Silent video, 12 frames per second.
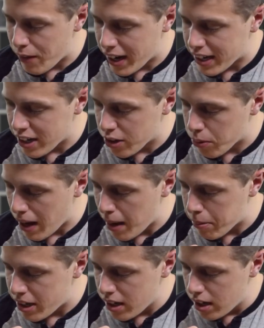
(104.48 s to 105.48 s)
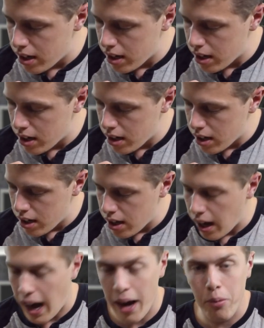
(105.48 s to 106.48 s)
I can grab it,
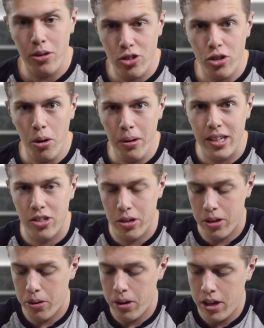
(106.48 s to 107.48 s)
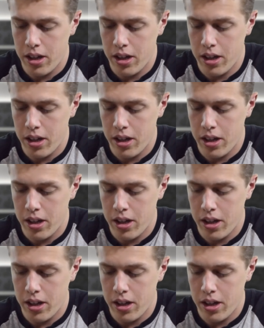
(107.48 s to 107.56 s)
I will show it to you.